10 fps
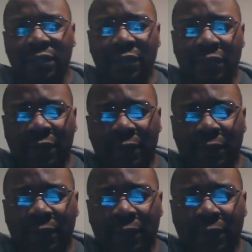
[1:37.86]

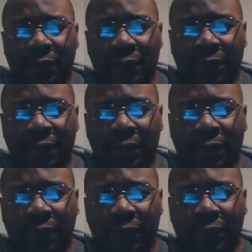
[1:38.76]

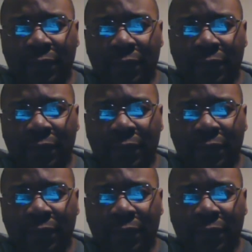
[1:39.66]
Nothing is said.